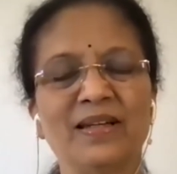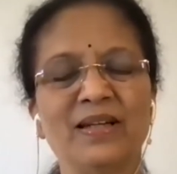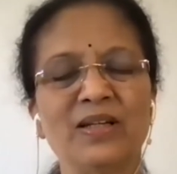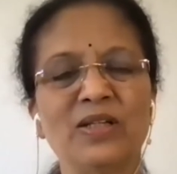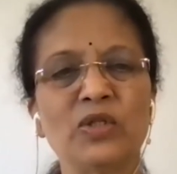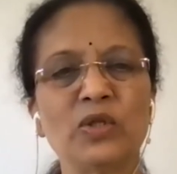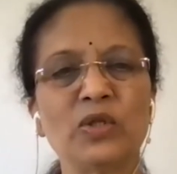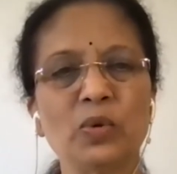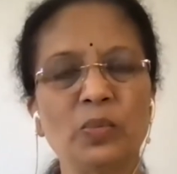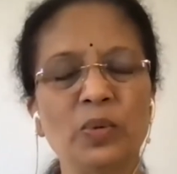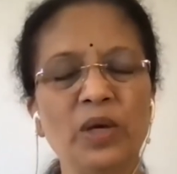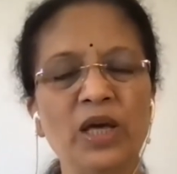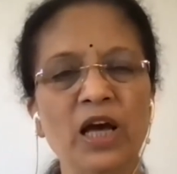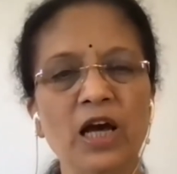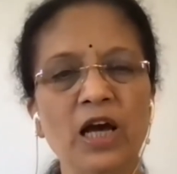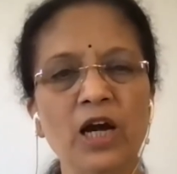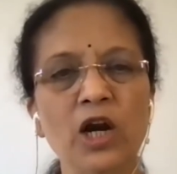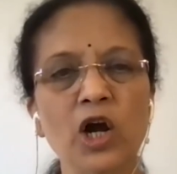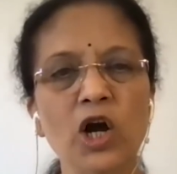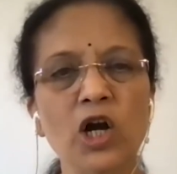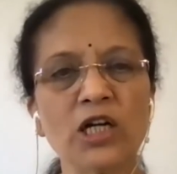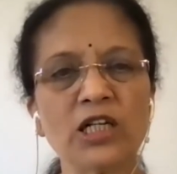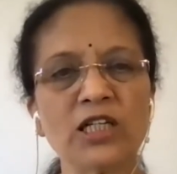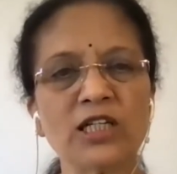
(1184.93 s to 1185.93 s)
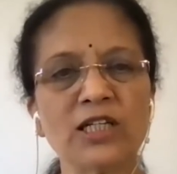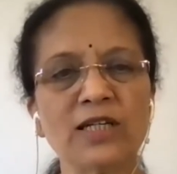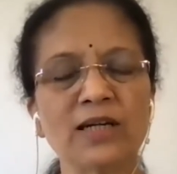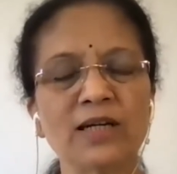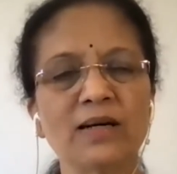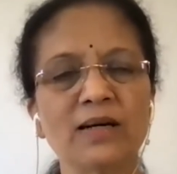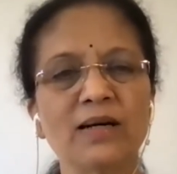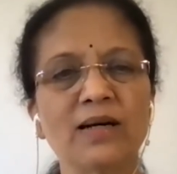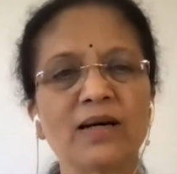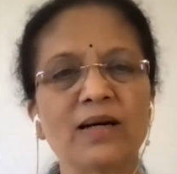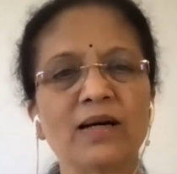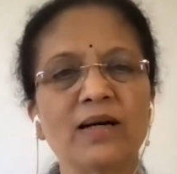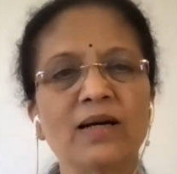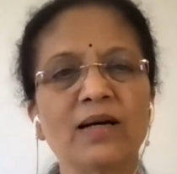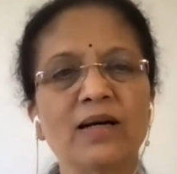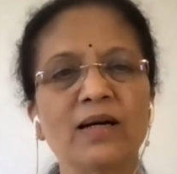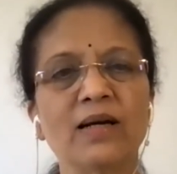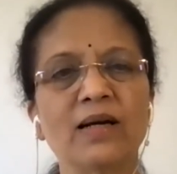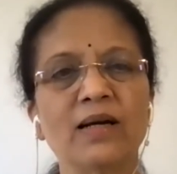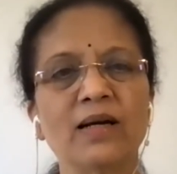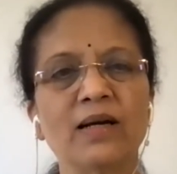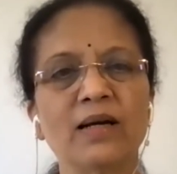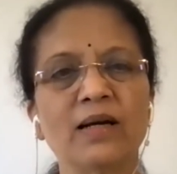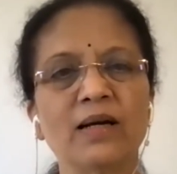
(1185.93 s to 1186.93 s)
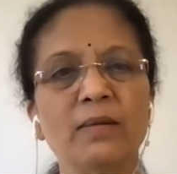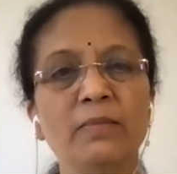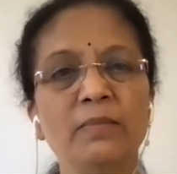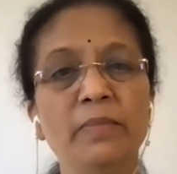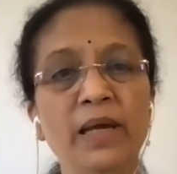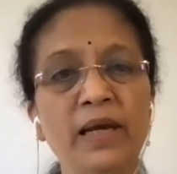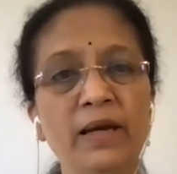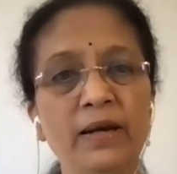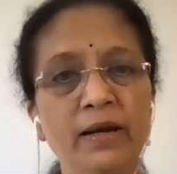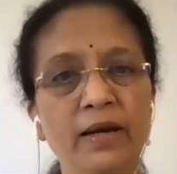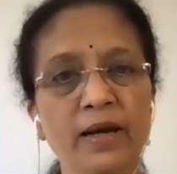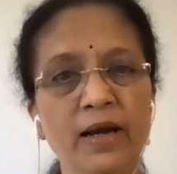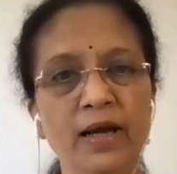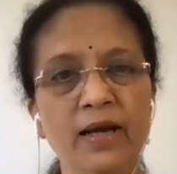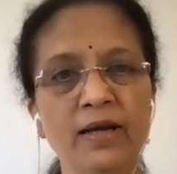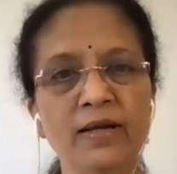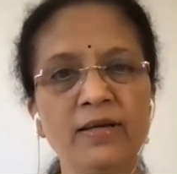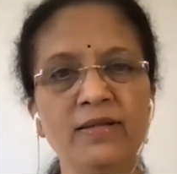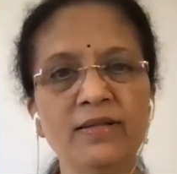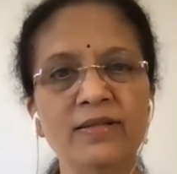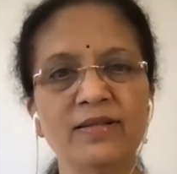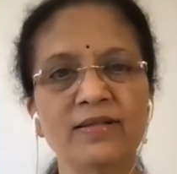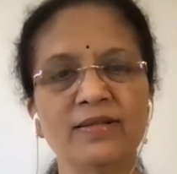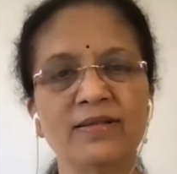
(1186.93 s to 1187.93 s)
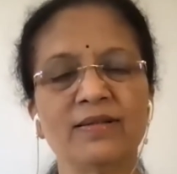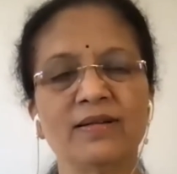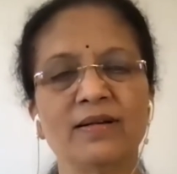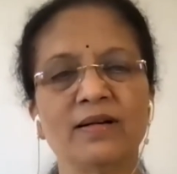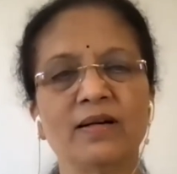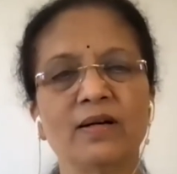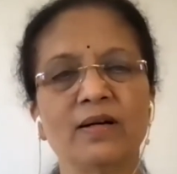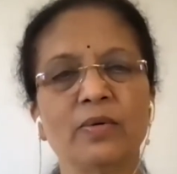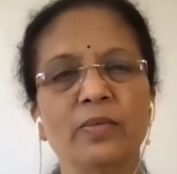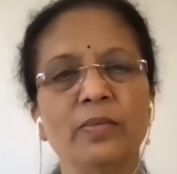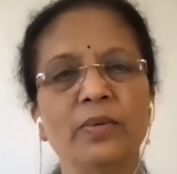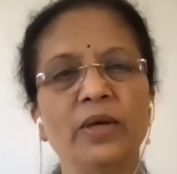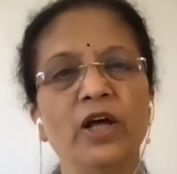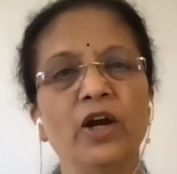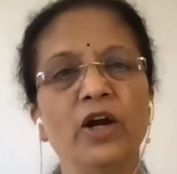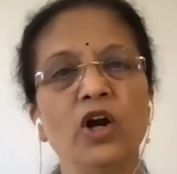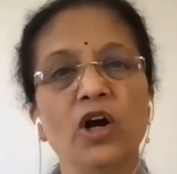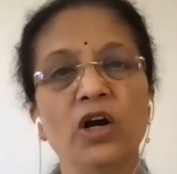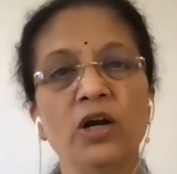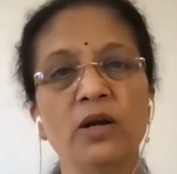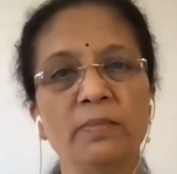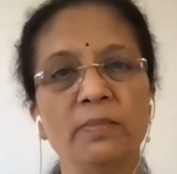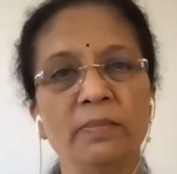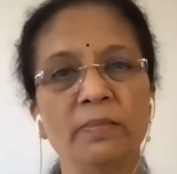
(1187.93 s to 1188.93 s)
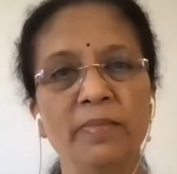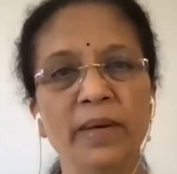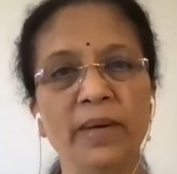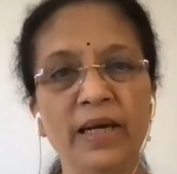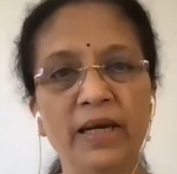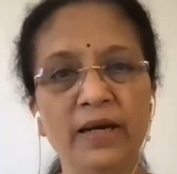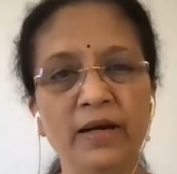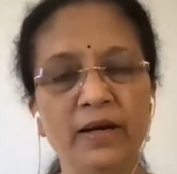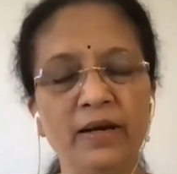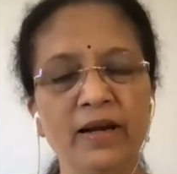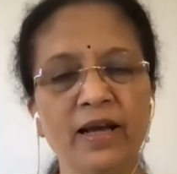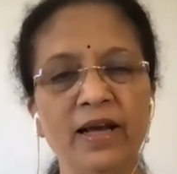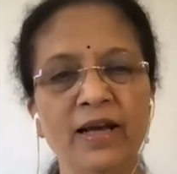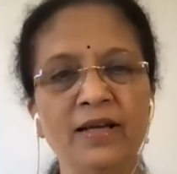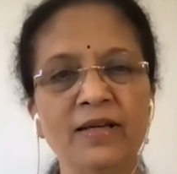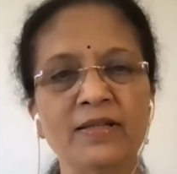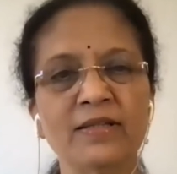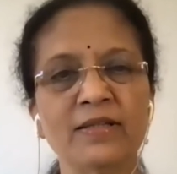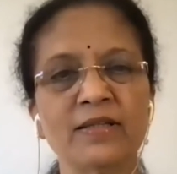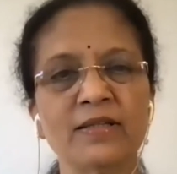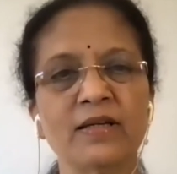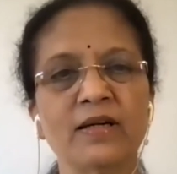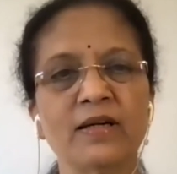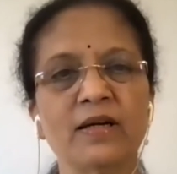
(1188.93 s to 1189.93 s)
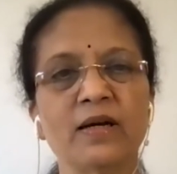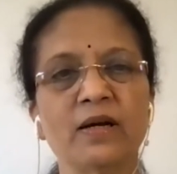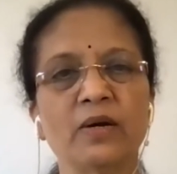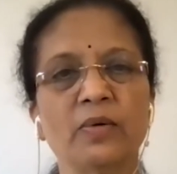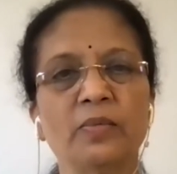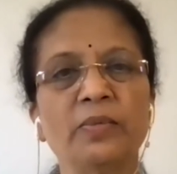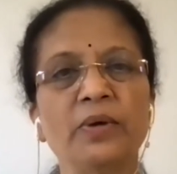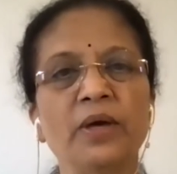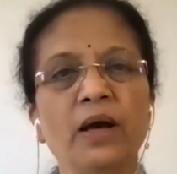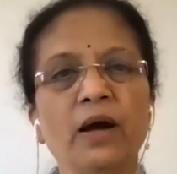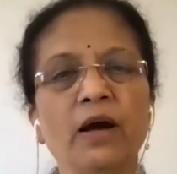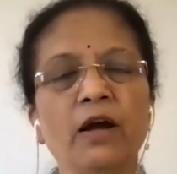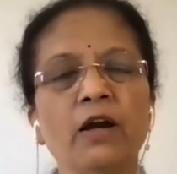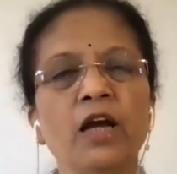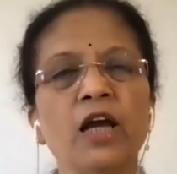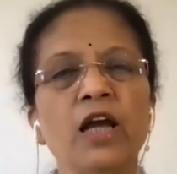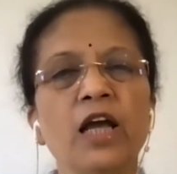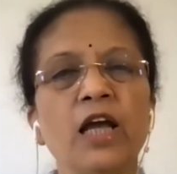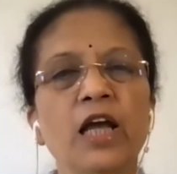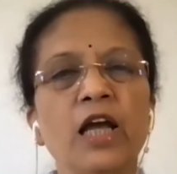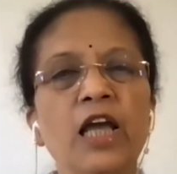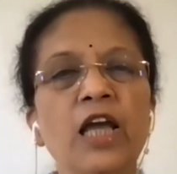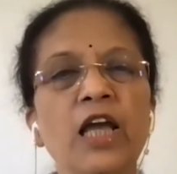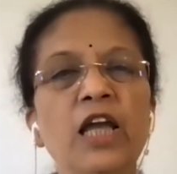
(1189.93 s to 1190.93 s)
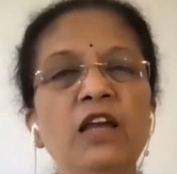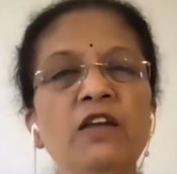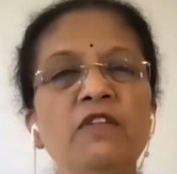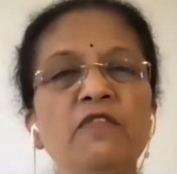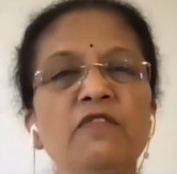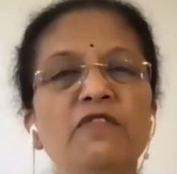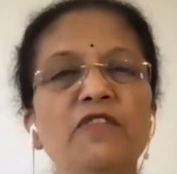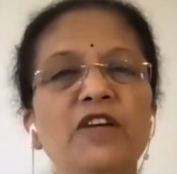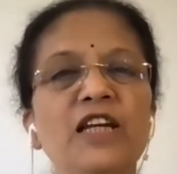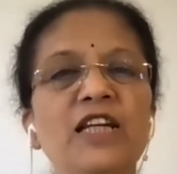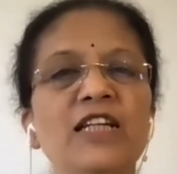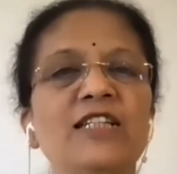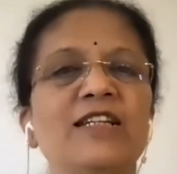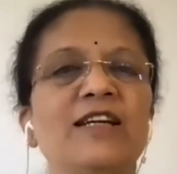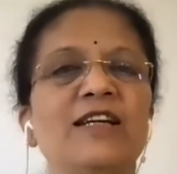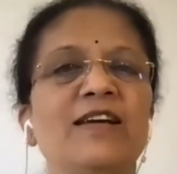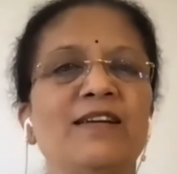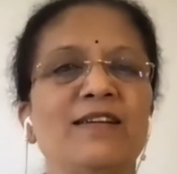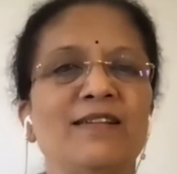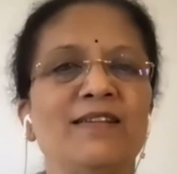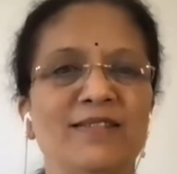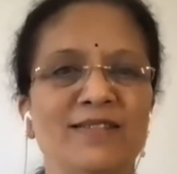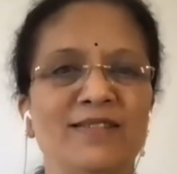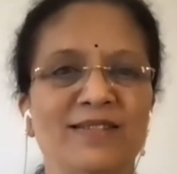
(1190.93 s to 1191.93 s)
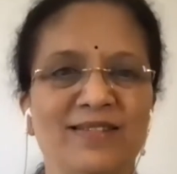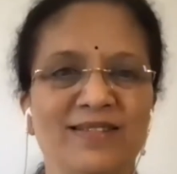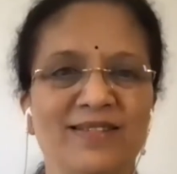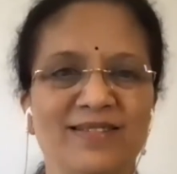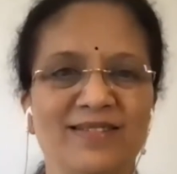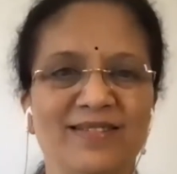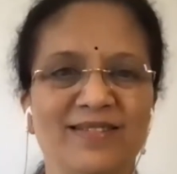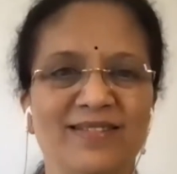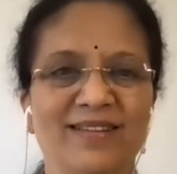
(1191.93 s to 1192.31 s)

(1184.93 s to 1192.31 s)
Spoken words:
So we are not millionaires, we are not billionaires, we are infinitaires.